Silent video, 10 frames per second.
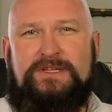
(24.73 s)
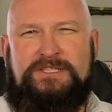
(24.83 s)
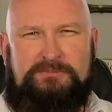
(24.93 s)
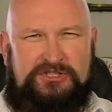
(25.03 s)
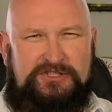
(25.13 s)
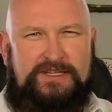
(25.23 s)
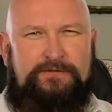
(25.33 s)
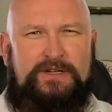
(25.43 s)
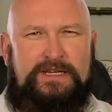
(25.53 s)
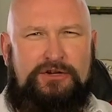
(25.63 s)

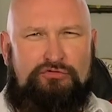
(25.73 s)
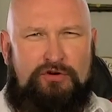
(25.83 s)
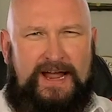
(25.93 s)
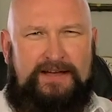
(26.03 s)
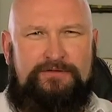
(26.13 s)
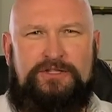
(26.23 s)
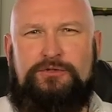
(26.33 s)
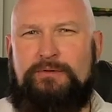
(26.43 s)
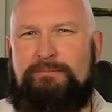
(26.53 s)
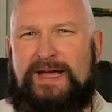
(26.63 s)
specifically crafted
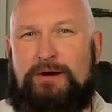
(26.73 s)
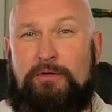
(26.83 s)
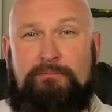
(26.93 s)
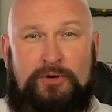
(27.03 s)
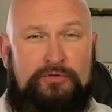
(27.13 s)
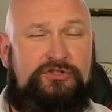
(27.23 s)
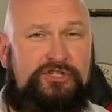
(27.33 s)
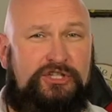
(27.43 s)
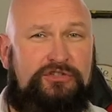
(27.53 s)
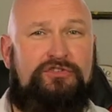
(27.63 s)
to empower both
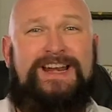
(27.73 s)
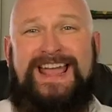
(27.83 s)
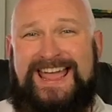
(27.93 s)
children